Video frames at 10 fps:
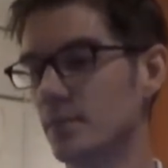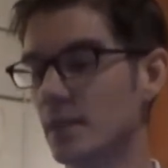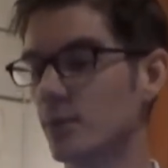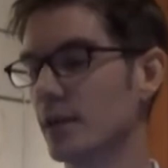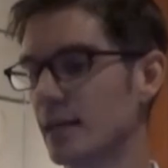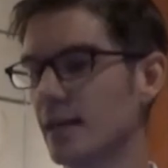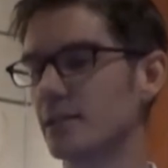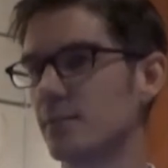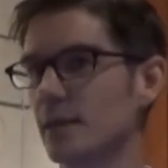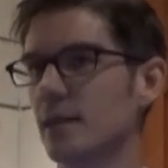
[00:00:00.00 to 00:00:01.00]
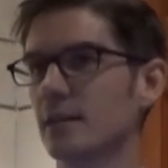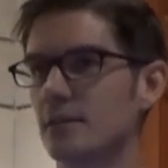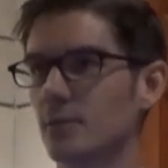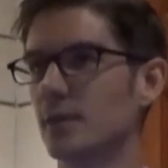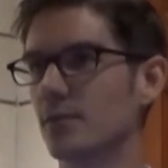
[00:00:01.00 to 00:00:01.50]
Now when I got to my
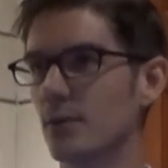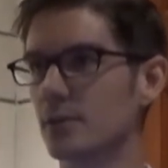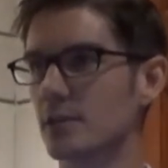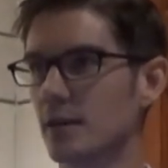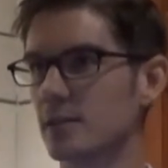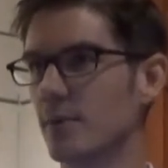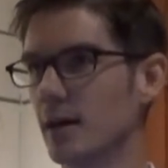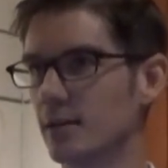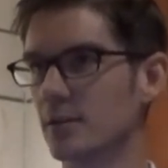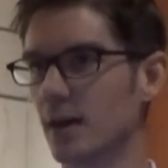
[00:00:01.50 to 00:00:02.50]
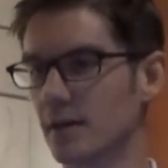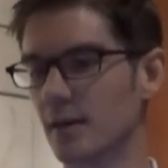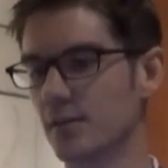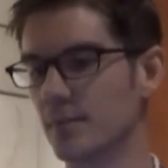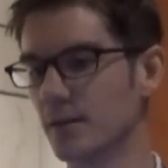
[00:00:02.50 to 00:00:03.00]
doctor, we of course talked about it, or I
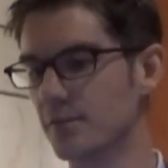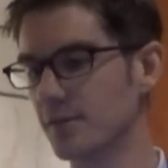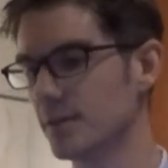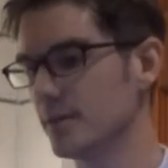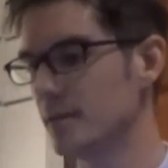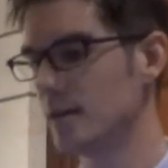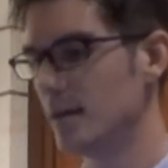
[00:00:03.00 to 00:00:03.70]
called them on the phone.